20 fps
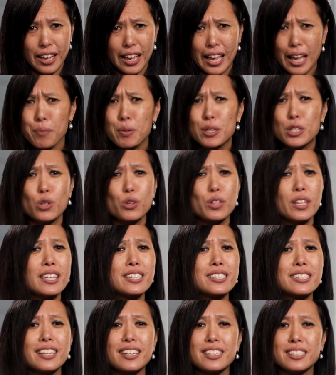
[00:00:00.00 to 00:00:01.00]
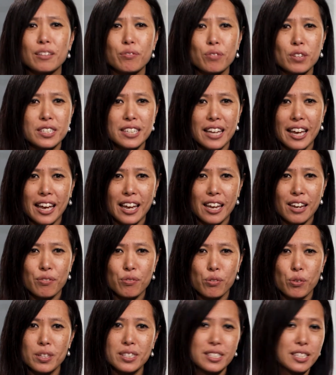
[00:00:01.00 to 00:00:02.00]
And we do these things every day.
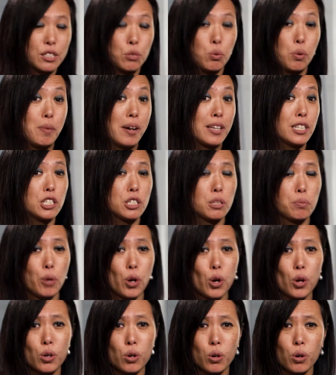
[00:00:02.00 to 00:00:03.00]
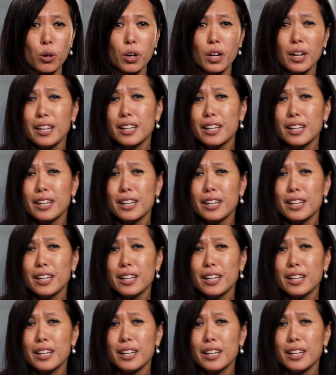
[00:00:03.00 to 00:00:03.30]
For instance, we might smoke or